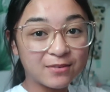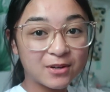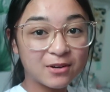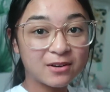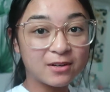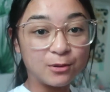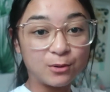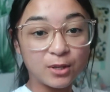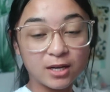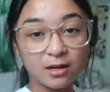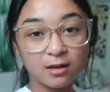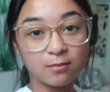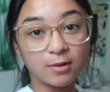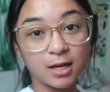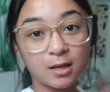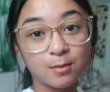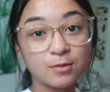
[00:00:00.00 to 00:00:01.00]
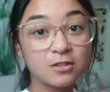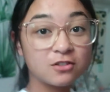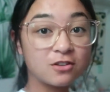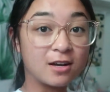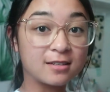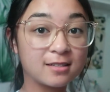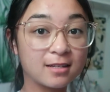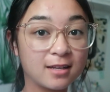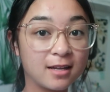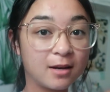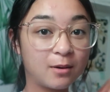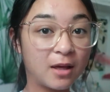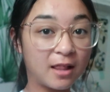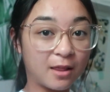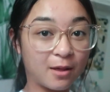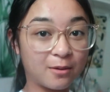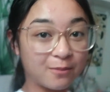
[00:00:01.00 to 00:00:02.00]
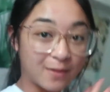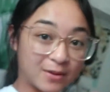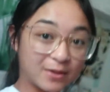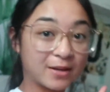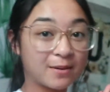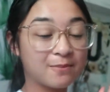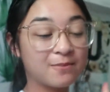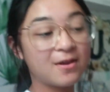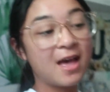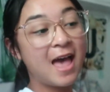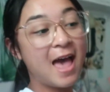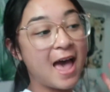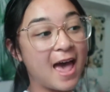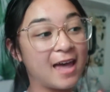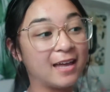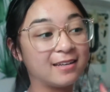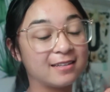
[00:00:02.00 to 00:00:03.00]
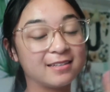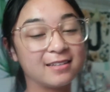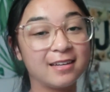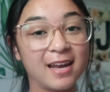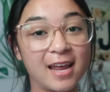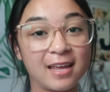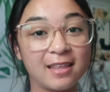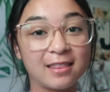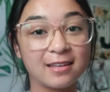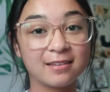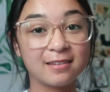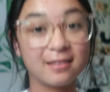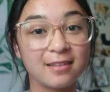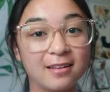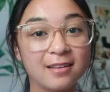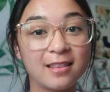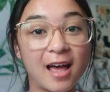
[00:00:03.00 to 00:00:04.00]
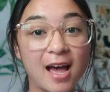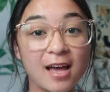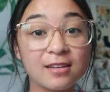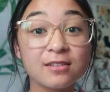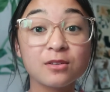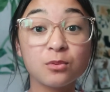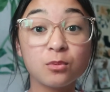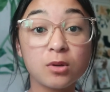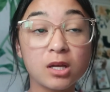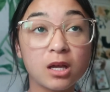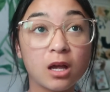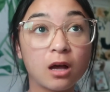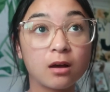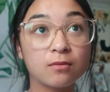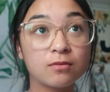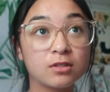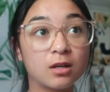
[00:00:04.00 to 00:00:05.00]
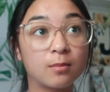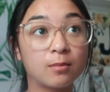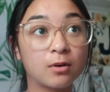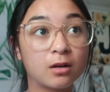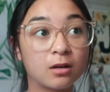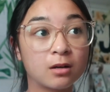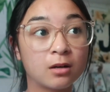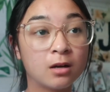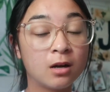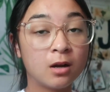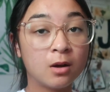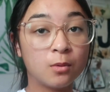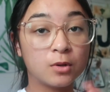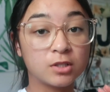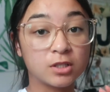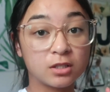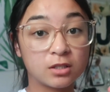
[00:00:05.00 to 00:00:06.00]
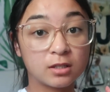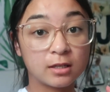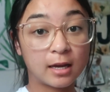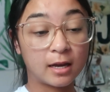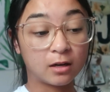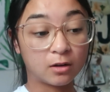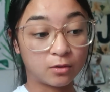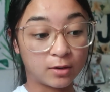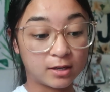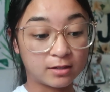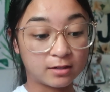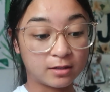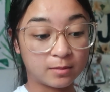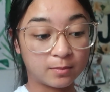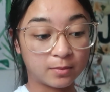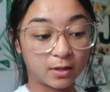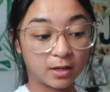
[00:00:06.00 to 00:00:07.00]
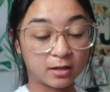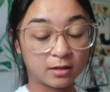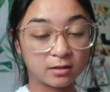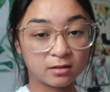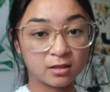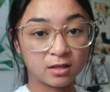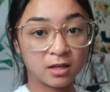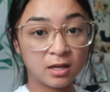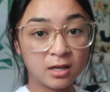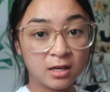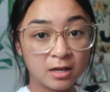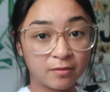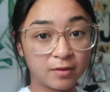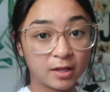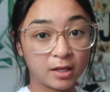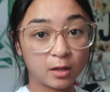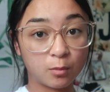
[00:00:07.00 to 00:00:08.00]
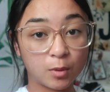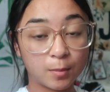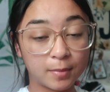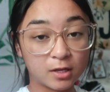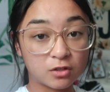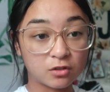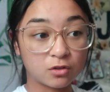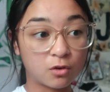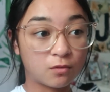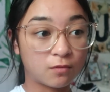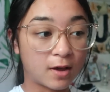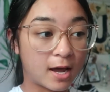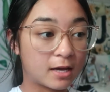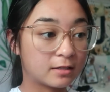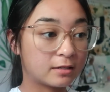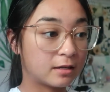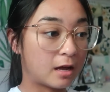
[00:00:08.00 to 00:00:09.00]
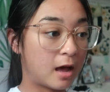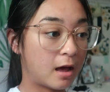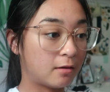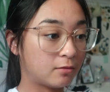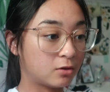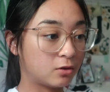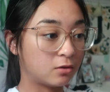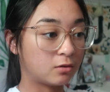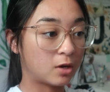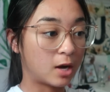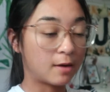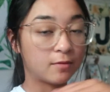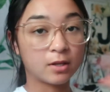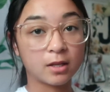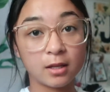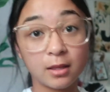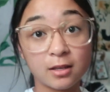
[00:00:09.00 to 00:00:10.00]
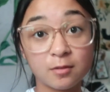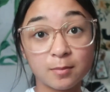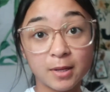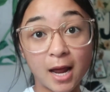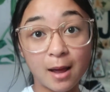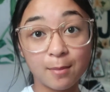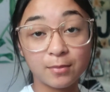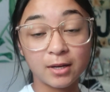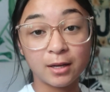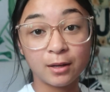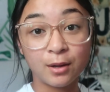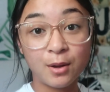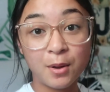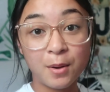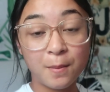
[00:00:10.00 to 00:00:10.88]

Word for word: If you're new here, my name is Jocelyn. Hello, welcome. And today, this is the last week of summer, which is kind of crazy because I feel like it went by so fast after everything that's been happening.